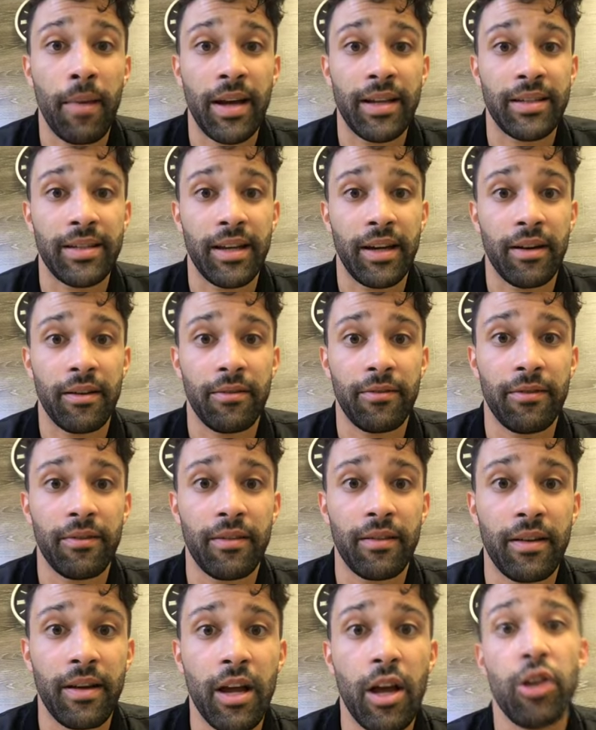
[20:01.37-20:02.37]
myself
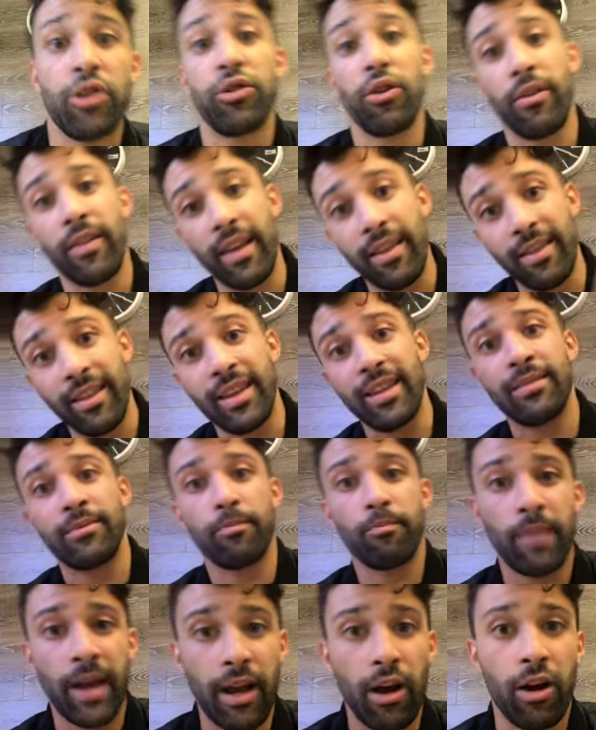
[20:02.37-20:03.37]
so that
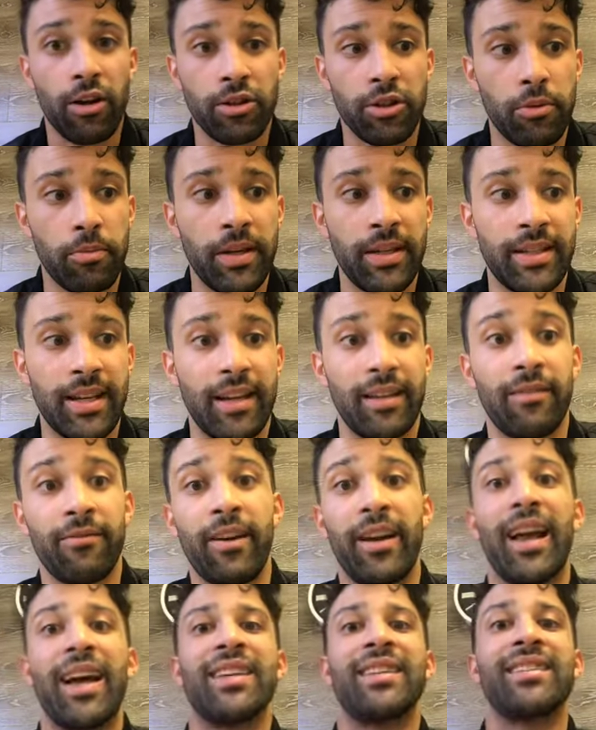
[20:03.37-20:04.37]
these may also be
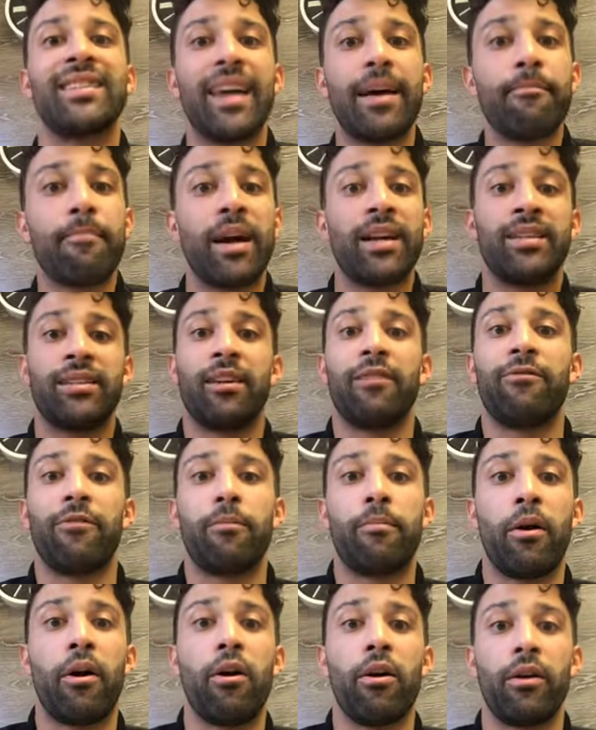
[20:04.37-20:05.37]
sanctified. I set myself
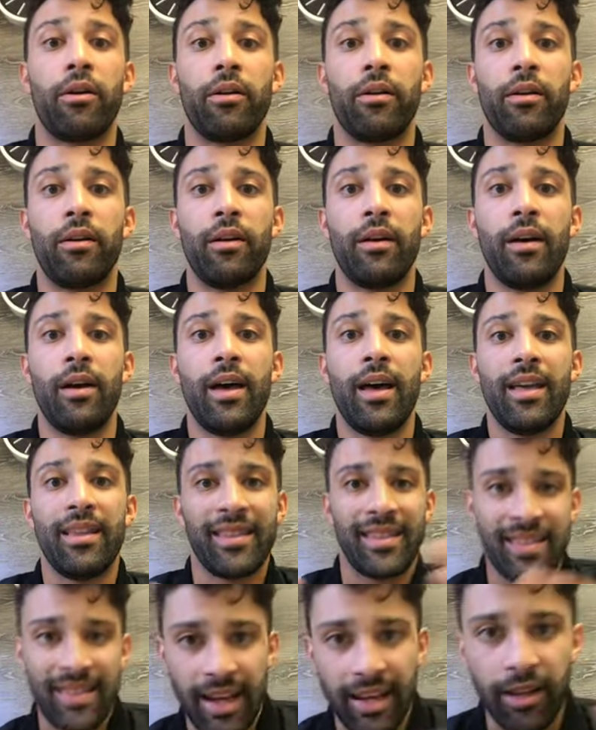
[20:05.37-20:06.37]
apart
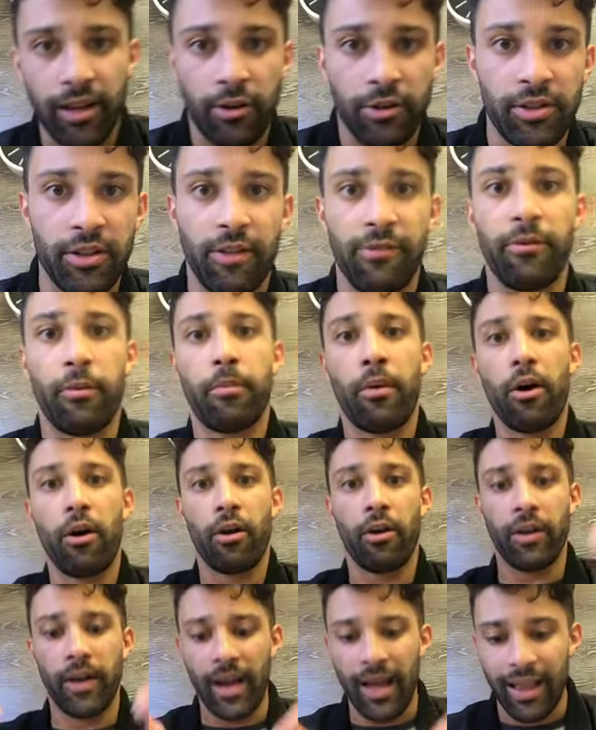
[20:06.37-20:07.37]
setting yourself
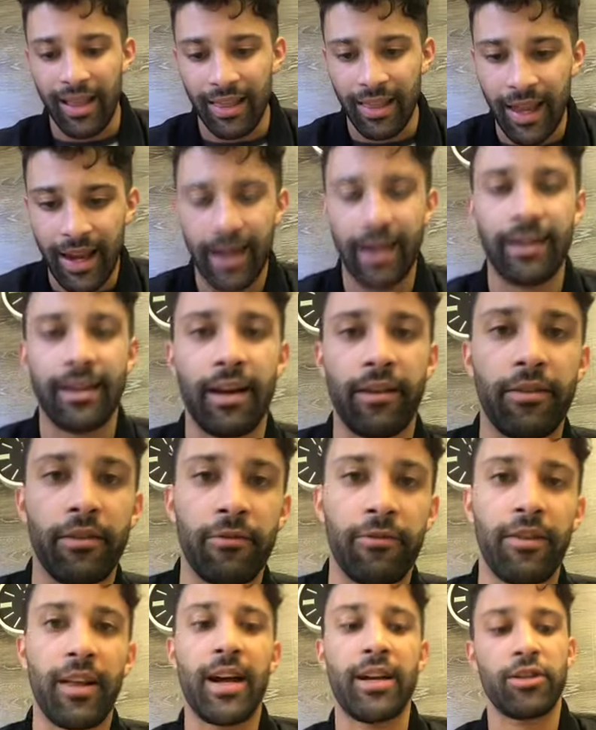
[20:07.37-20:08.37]
apart, laying down
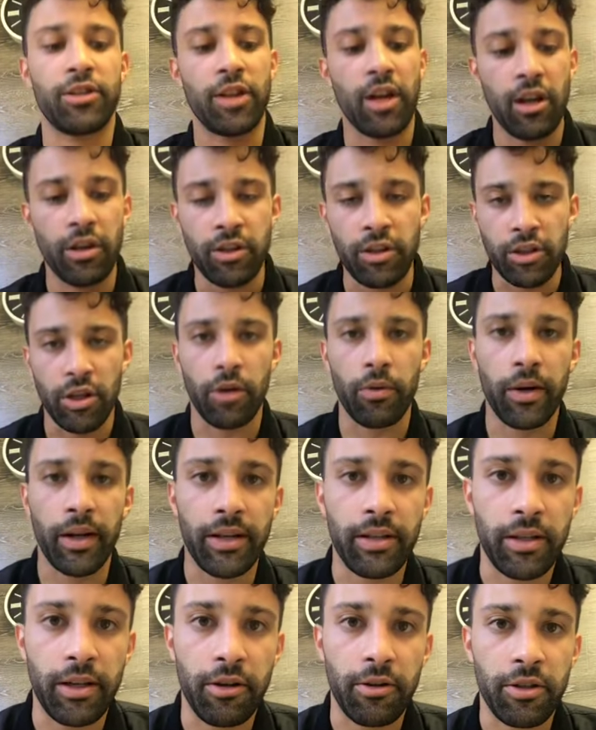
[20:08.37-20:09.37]
the flesh, sowing
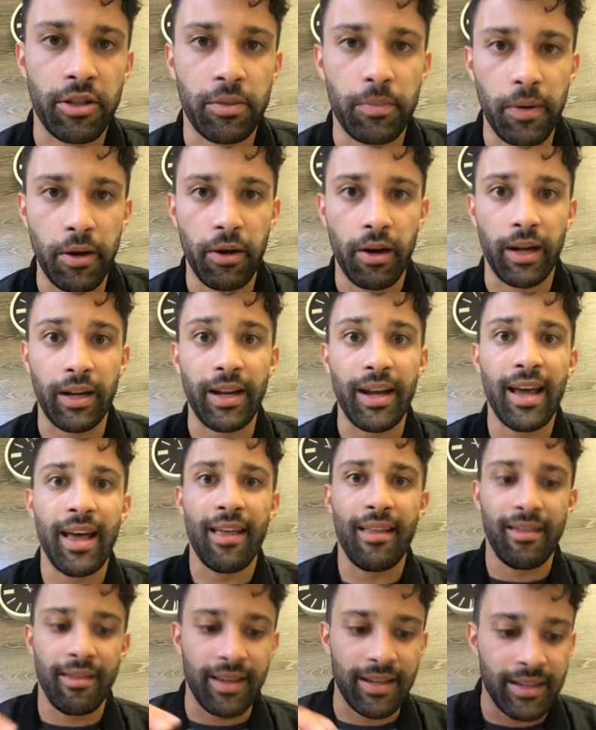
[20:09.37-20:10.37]
into your spirit.
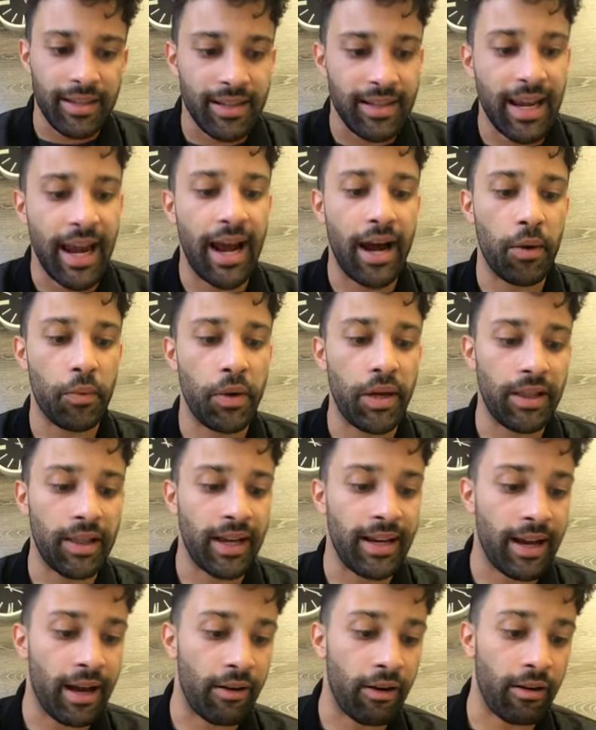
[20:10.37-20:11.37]
This is how we
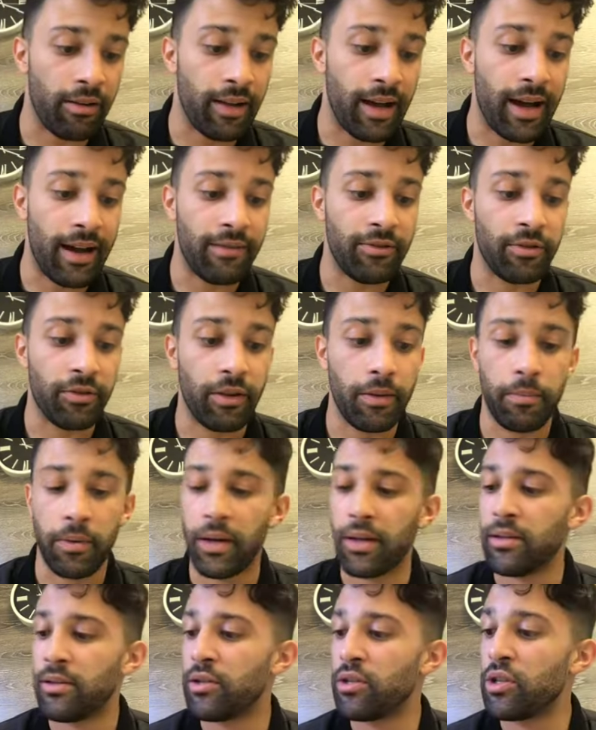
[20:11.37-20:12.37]
lay down our lives.
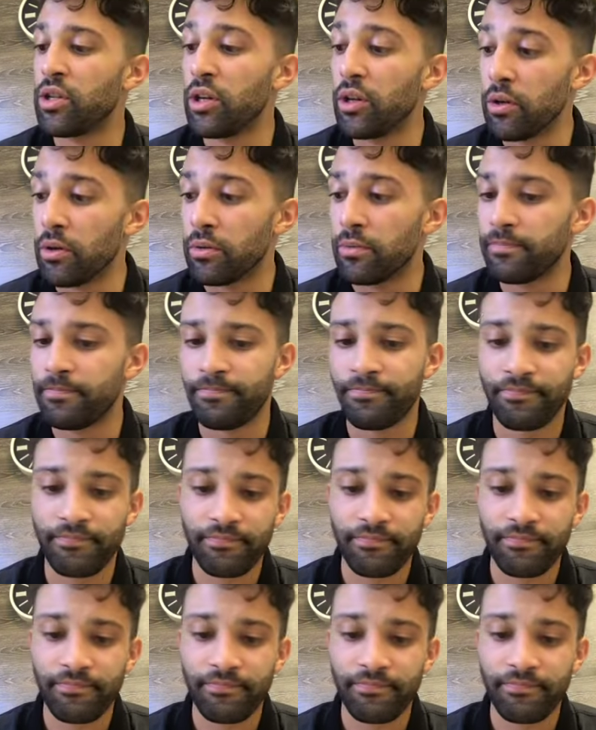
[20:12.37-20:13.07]
Philippians 2,